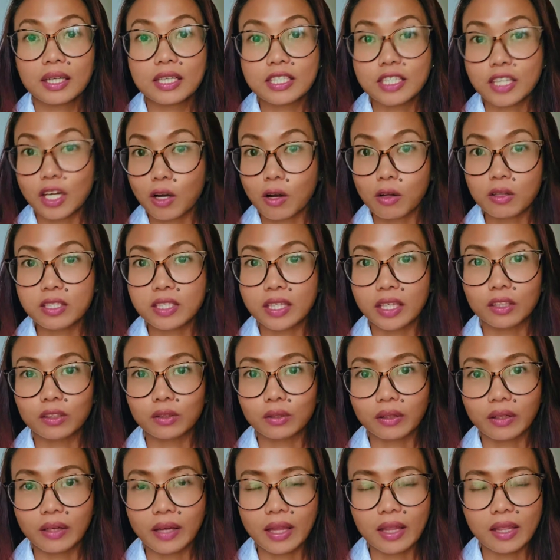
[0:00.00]
sa call
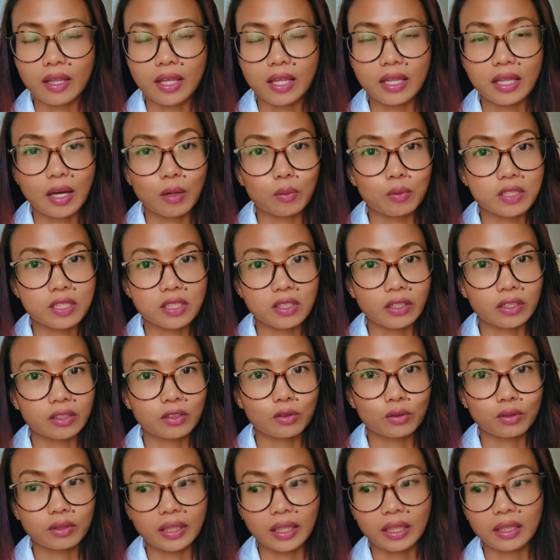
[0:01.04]
center, and then I will
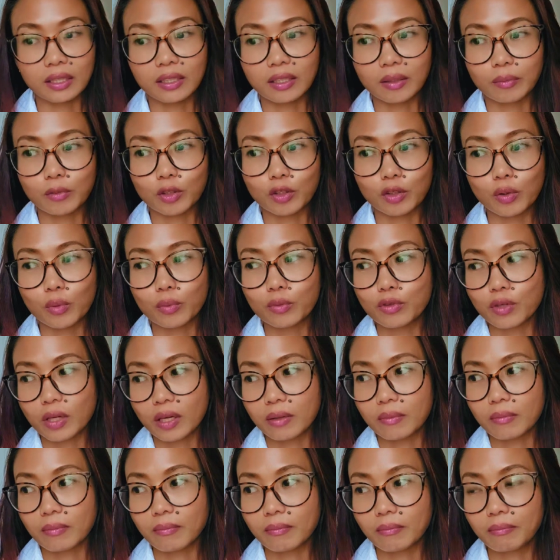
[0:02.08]
start to tell them, you know, you
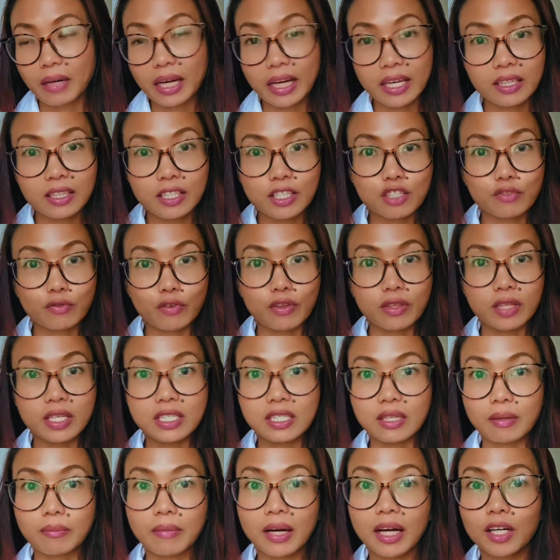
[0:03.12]
can buy this for
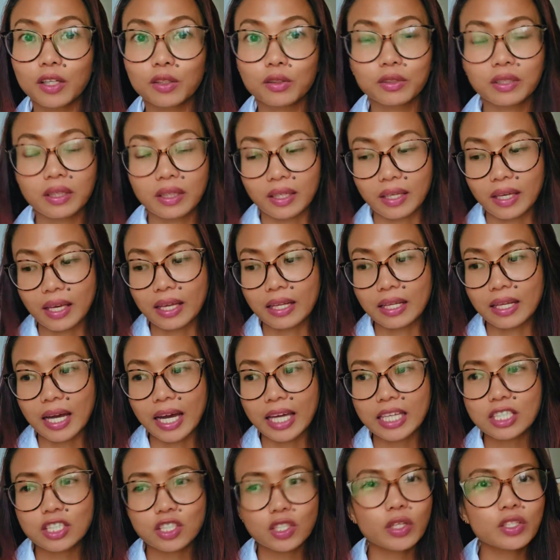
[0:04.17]
this amount, and
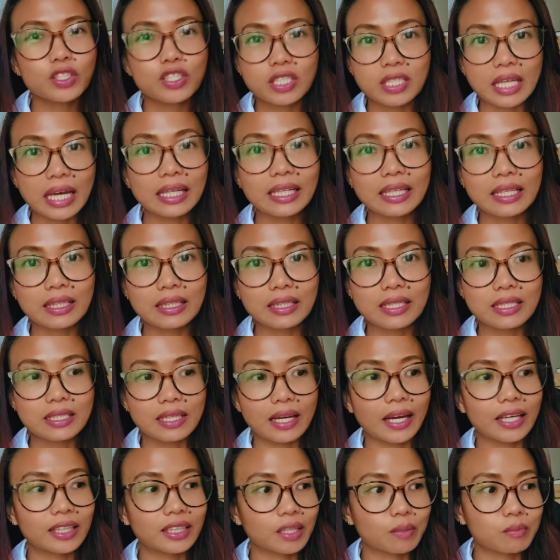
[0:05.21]
I start selling these
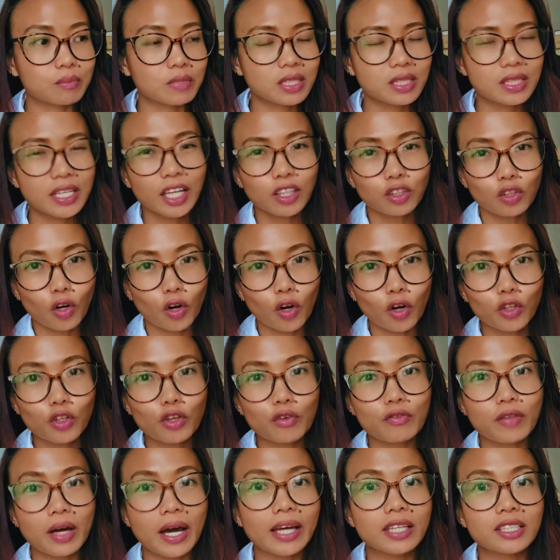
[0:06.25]
items. Not all
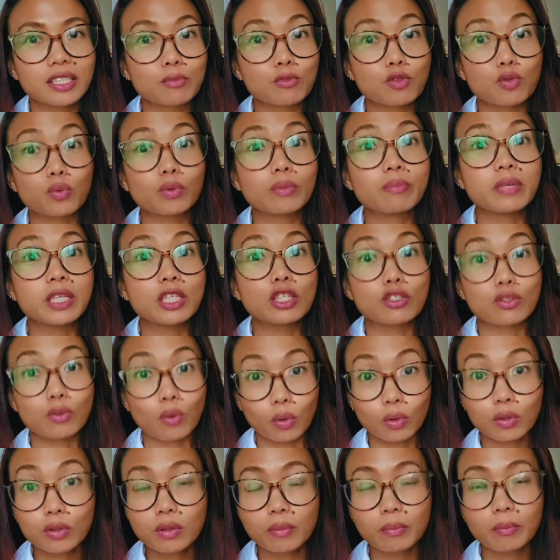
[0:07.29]
of the items will be
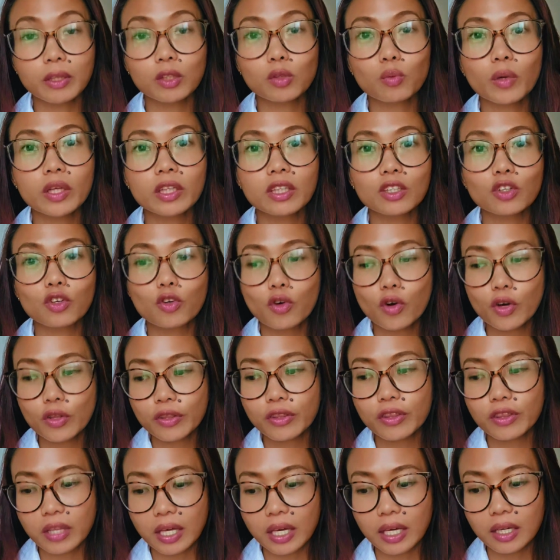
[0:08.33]
sold, but what
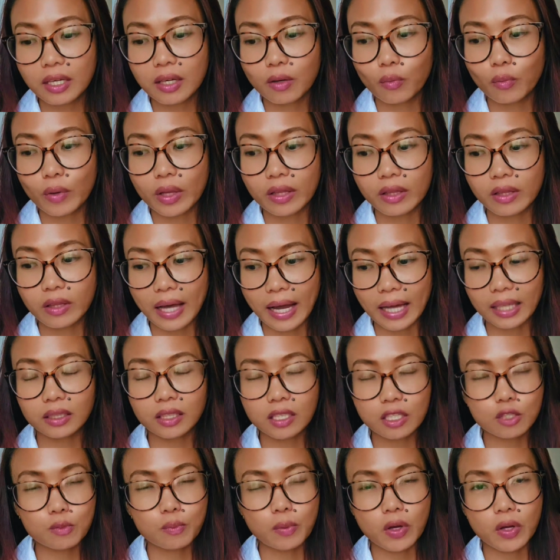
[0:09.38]
good thing with that
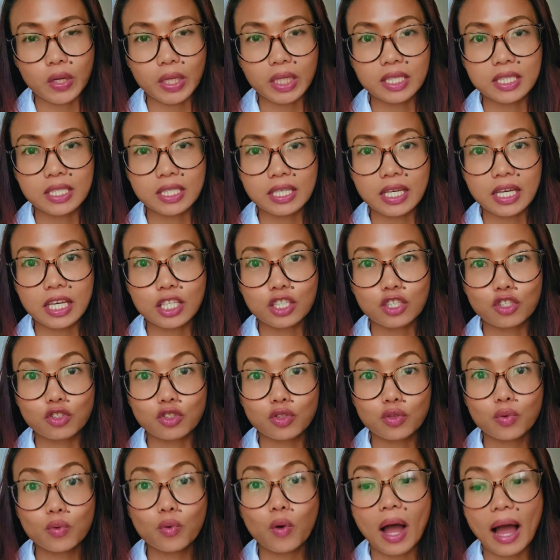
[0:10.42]
experience is
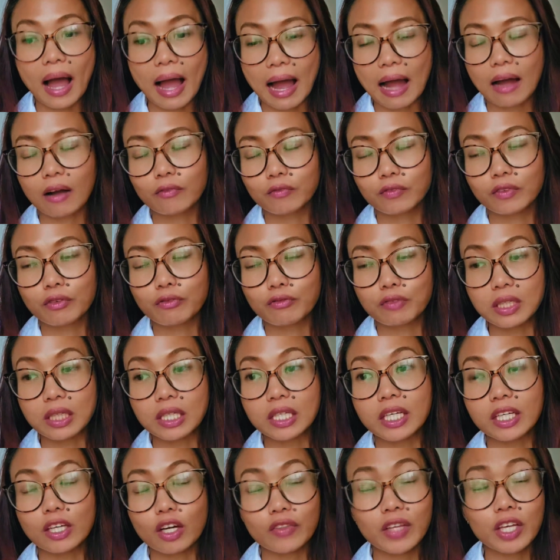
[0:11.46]
you have the
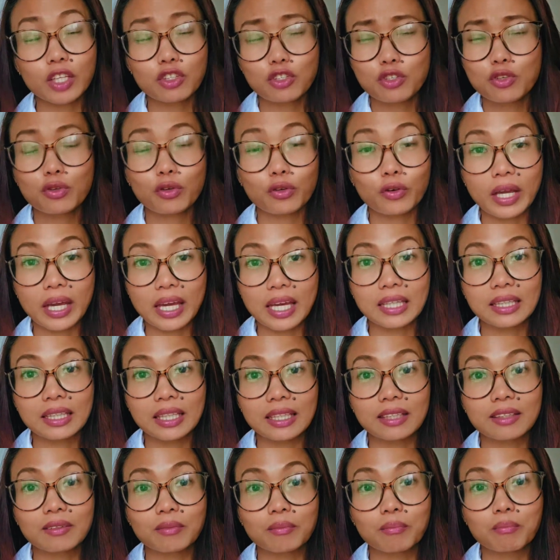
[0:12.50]
feeling that you
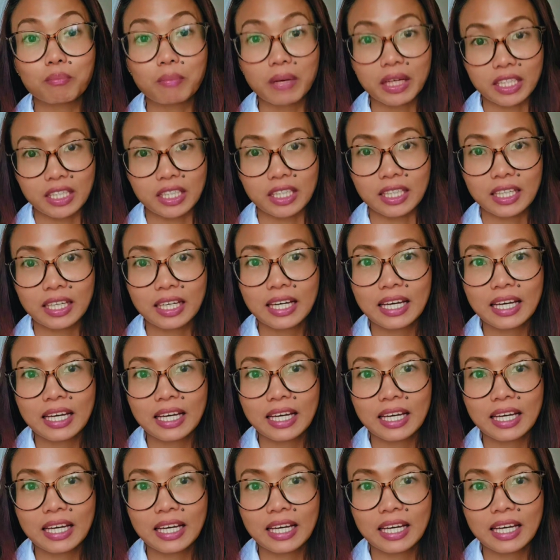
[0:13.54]
created money.